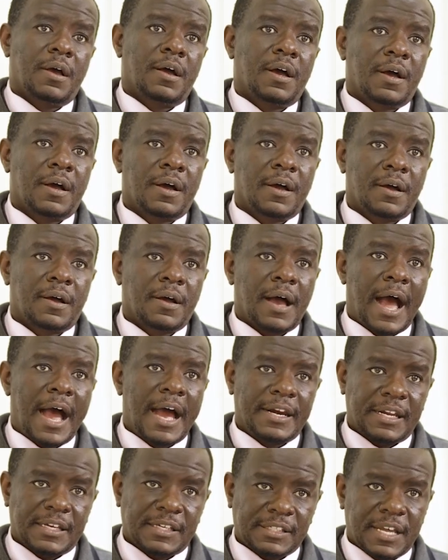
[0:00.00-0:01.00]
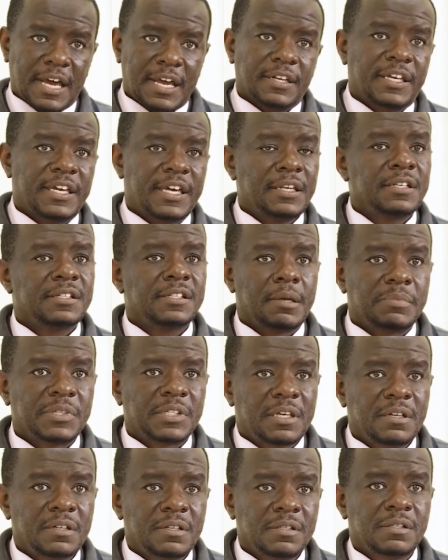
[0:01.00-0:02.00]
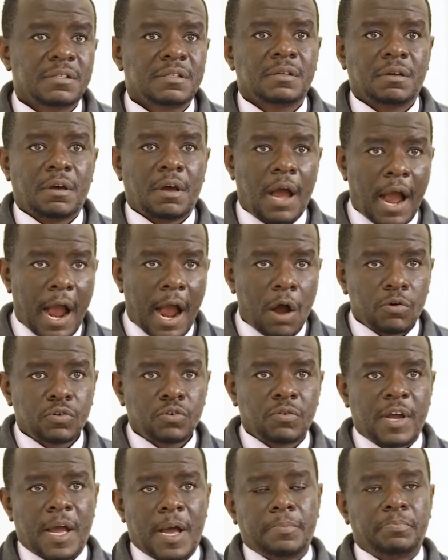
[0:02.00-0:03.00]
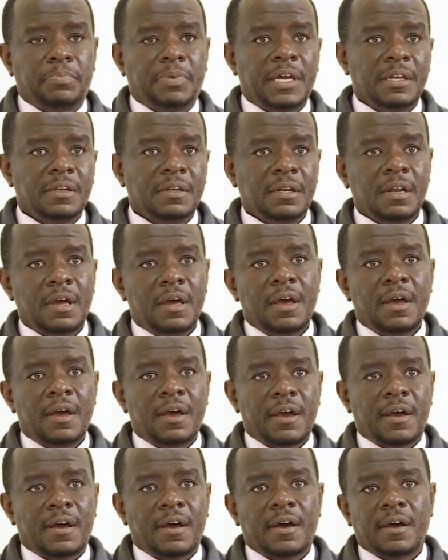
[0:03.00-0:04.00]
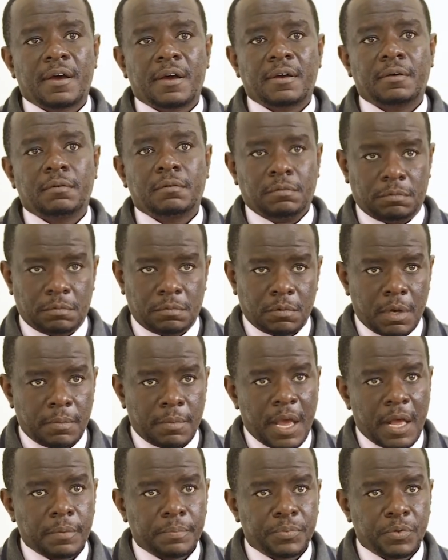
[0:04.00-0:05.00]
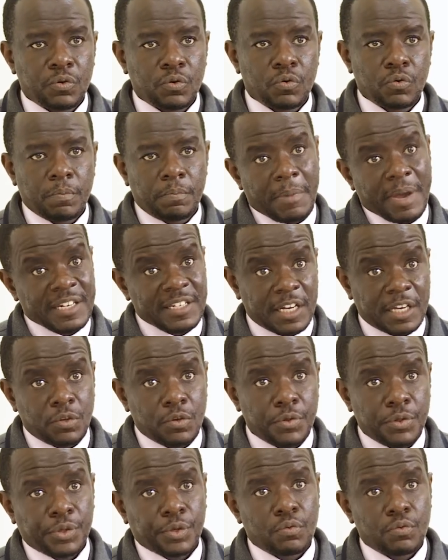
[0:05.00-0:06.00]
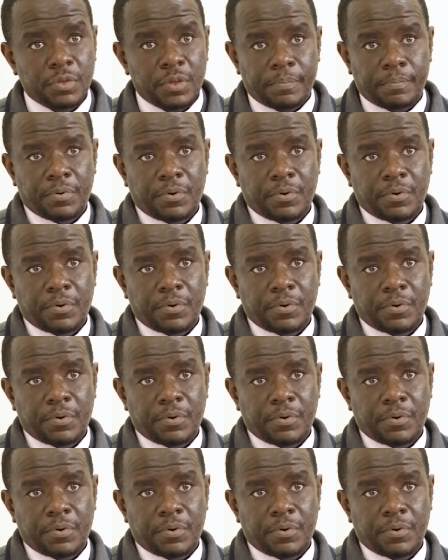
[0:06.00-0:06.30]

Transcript: understand, gain some skills, how to campaign, help you, mentor you through the